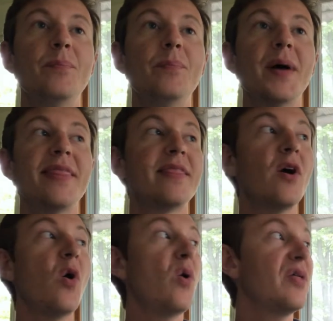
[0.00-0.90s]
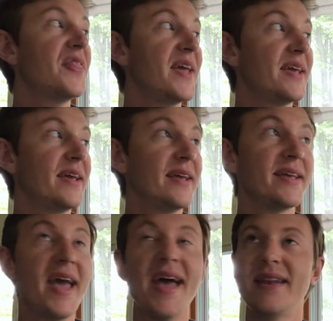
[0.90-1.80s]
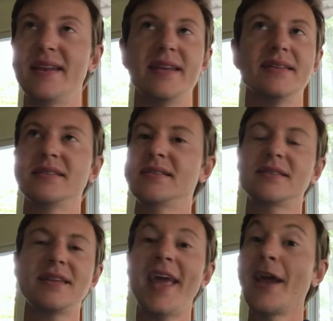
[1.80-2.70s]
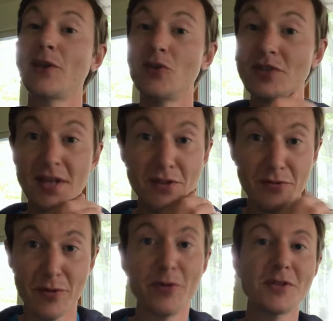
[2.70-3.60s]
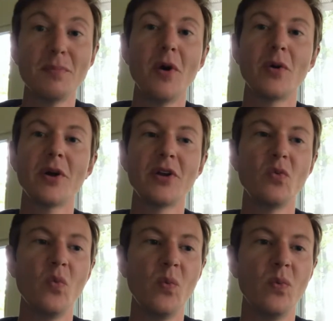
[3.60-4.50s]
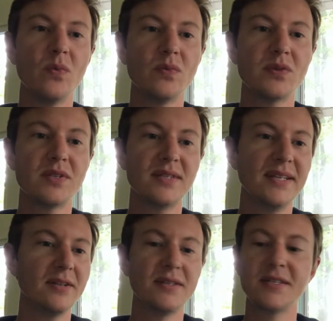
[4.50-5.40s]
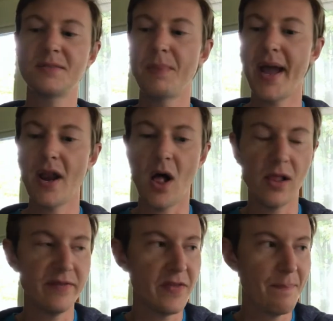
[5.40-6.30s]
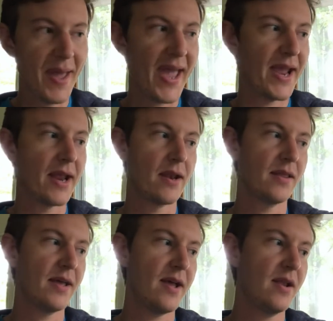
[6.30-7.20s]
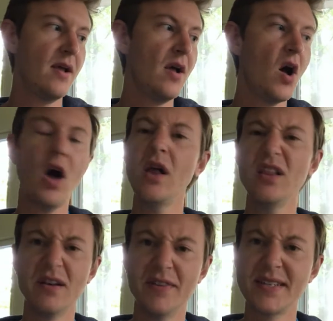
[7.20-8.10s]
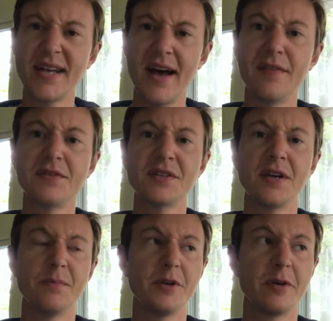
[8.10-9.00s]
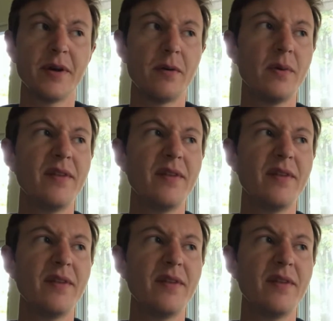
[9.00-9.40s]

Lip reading: but the whole thing, again, is, can you see through the smoke? Are you still, despite all of the pain that all of us have to some degree,